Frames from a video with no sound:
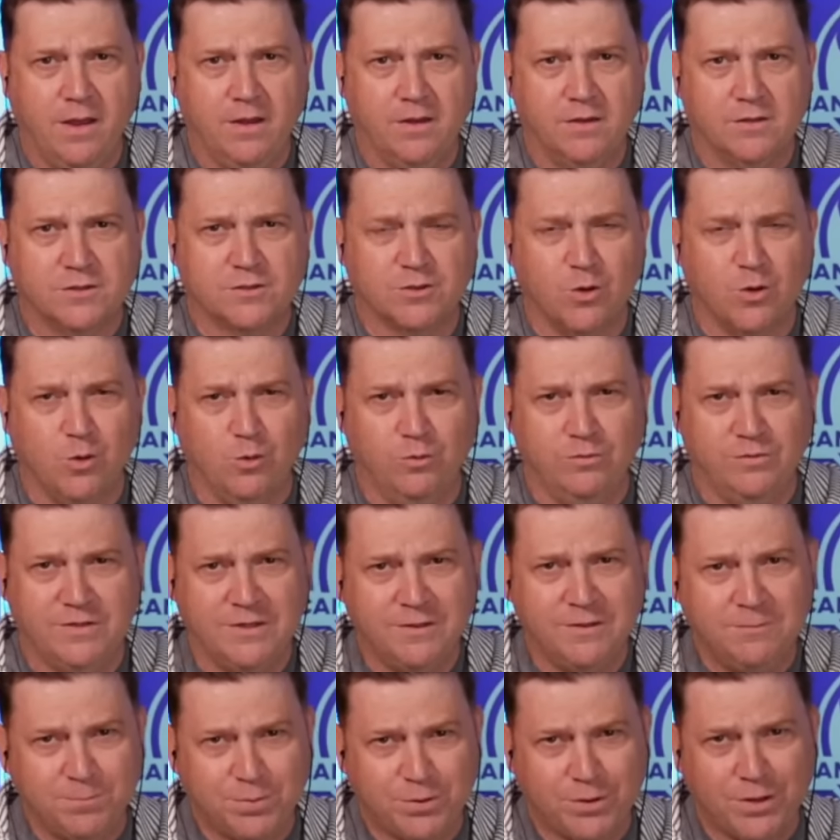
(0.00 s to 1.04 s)
So
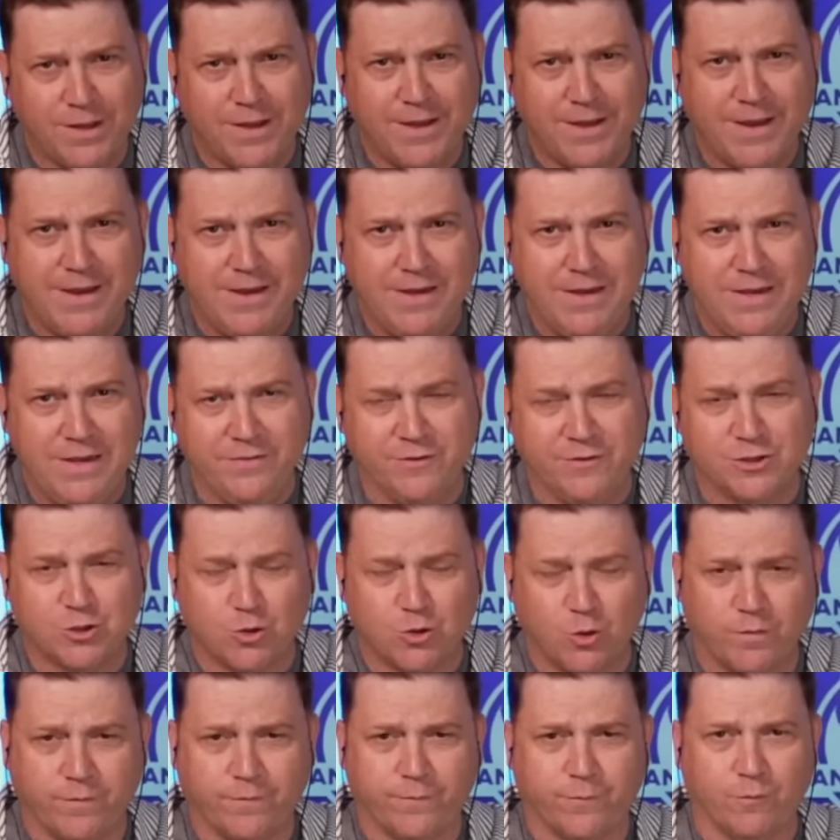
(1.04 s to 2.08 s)
didn't play in the
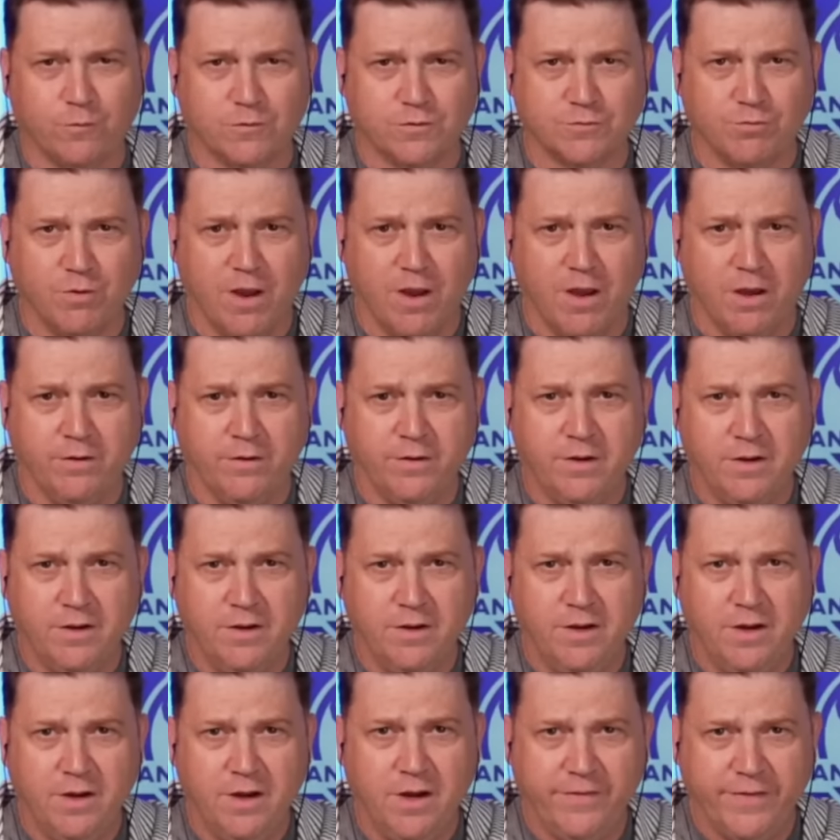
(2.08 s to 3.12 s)
shortened first round
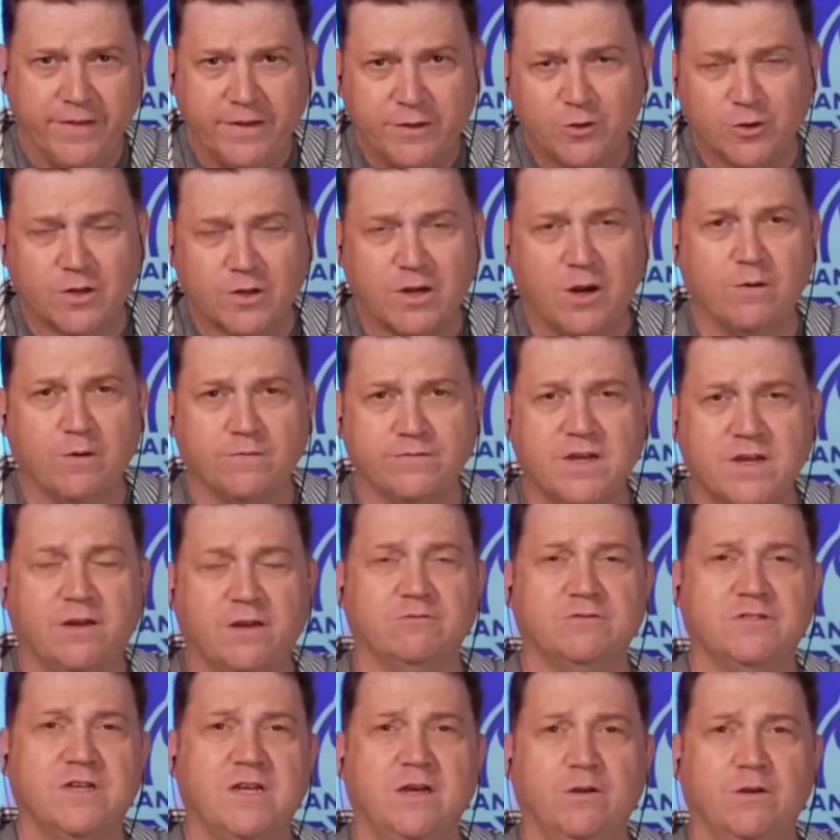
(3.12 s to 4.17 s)
and then took care of San
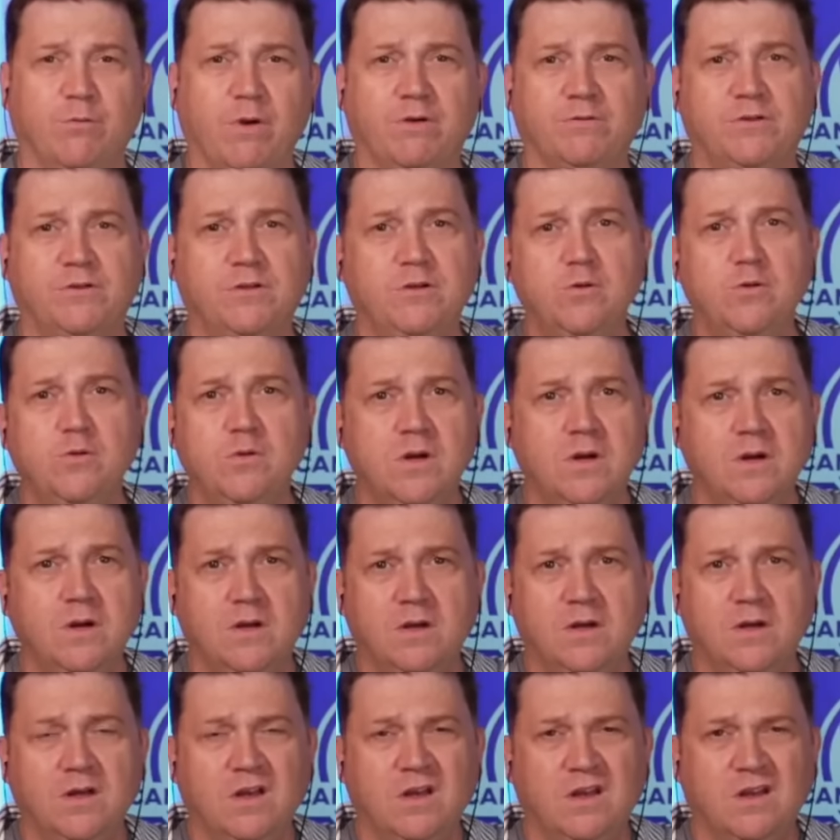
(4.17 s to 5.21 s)
Jose in round 2.
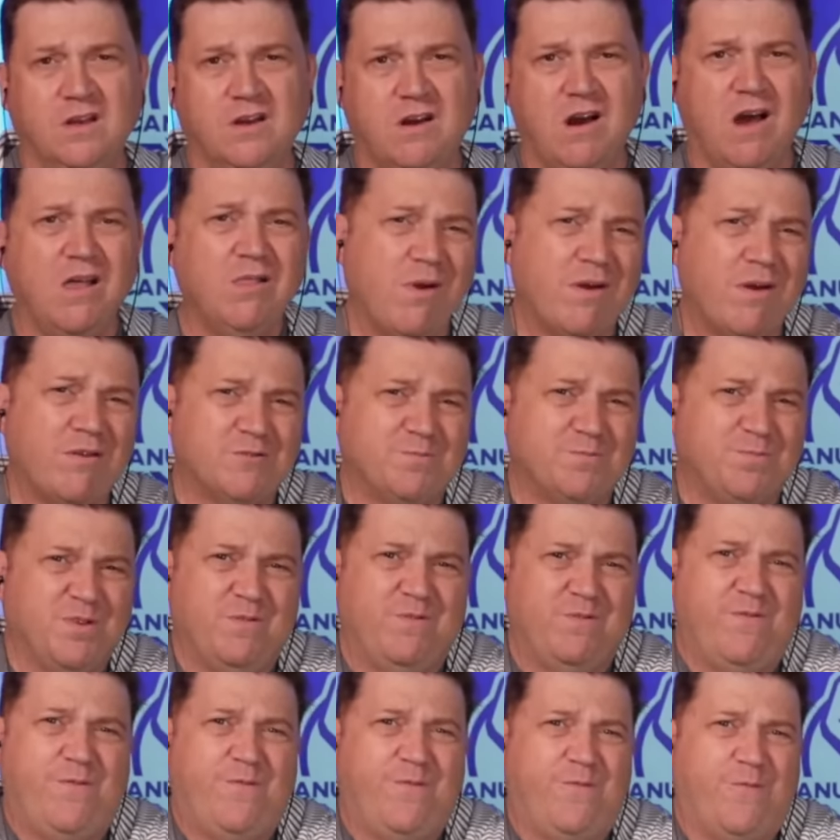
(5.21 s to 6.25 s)
Colorado's played
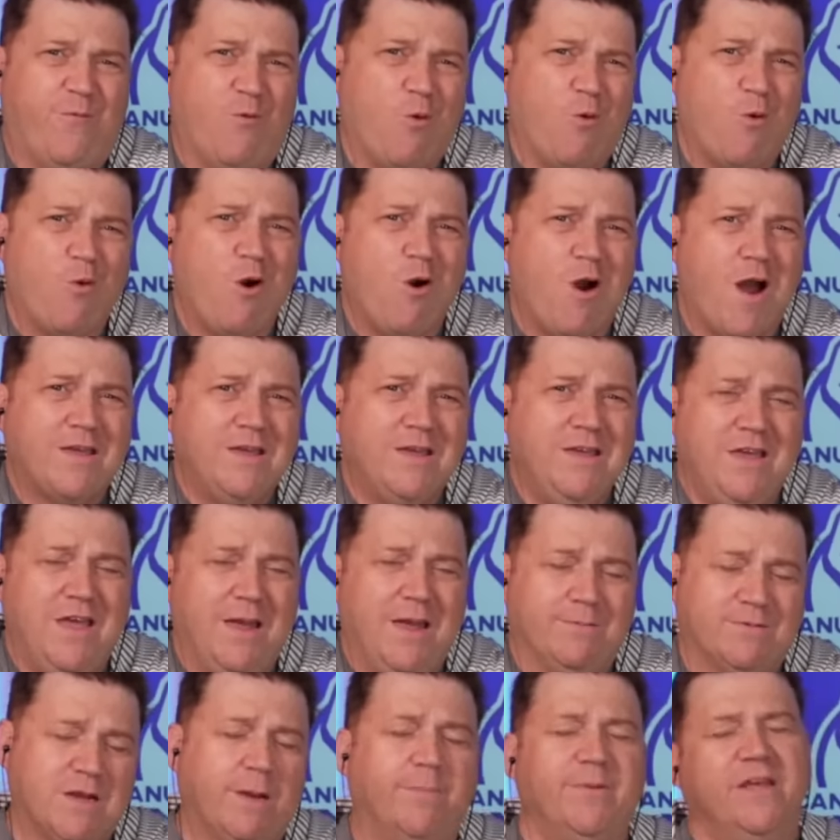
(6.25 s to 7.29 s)
4 hockey
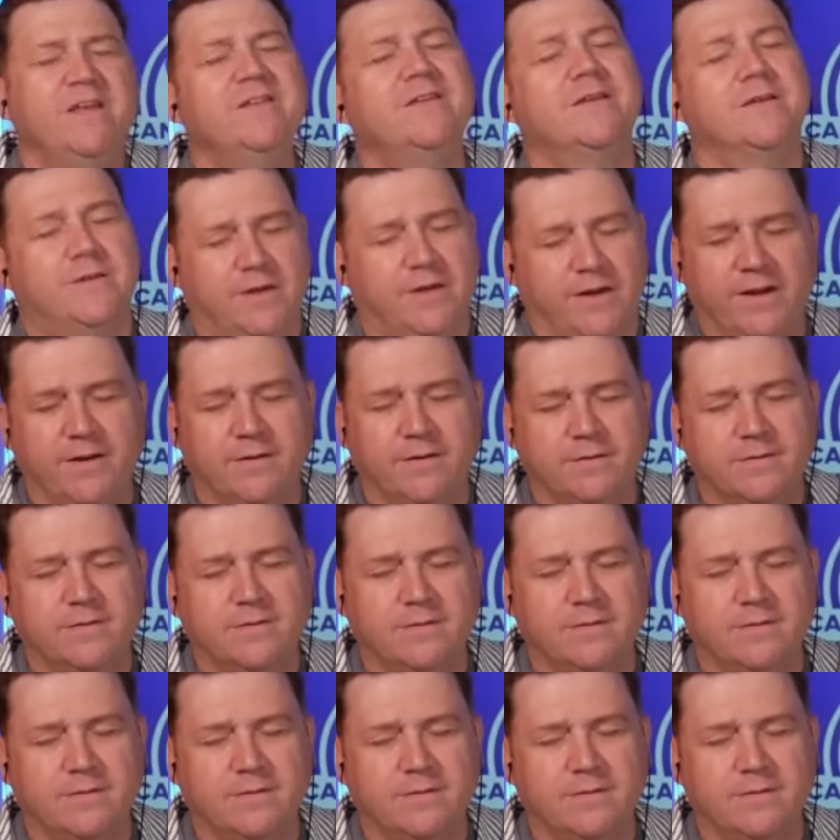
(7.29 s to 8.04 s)
games coming into tonight.